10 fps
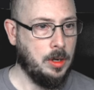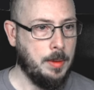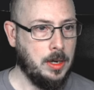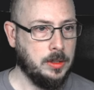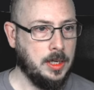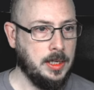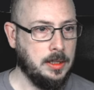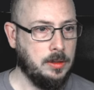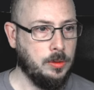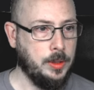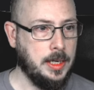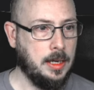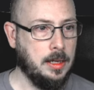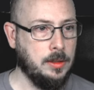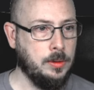I'm asking it to
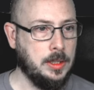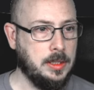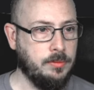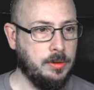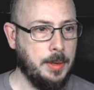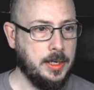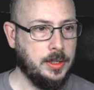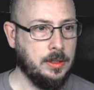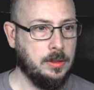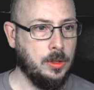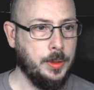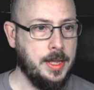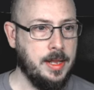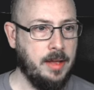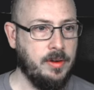include this information so it
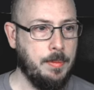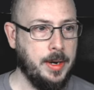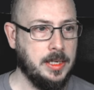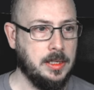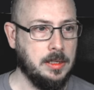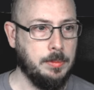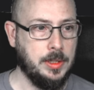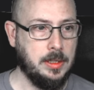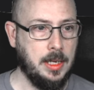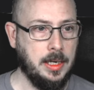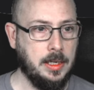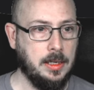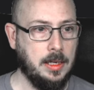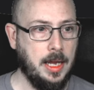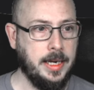never makes this mistake
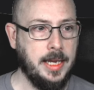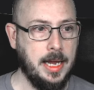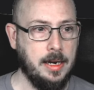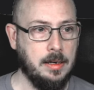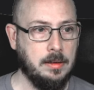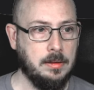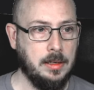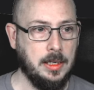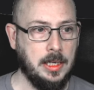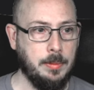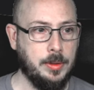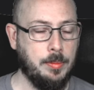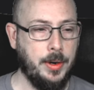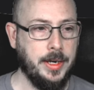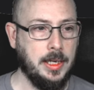again and keeps
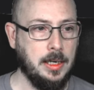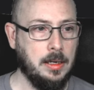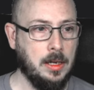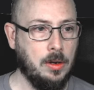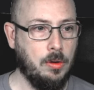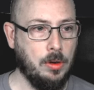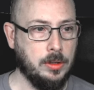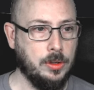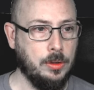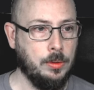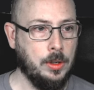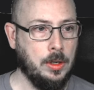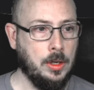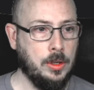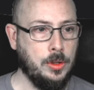breaking. Also,
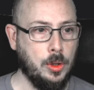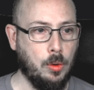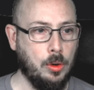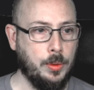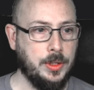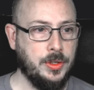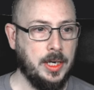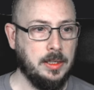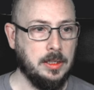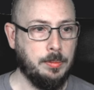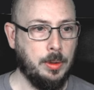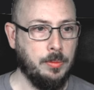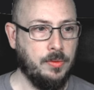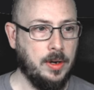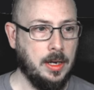do you always check this
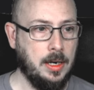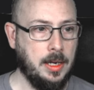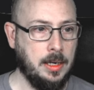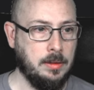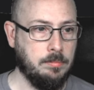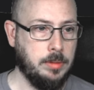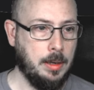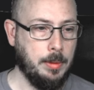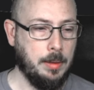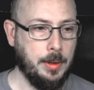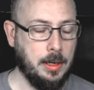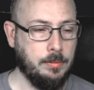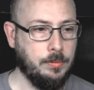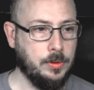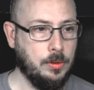prompt file and blah, blah, blah.
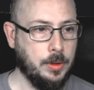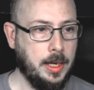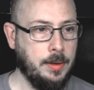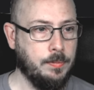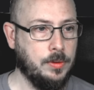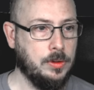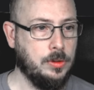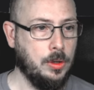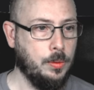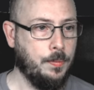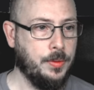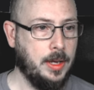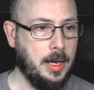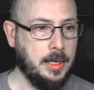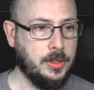Okay, so
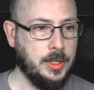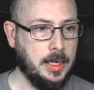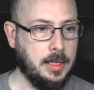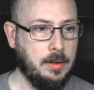I check.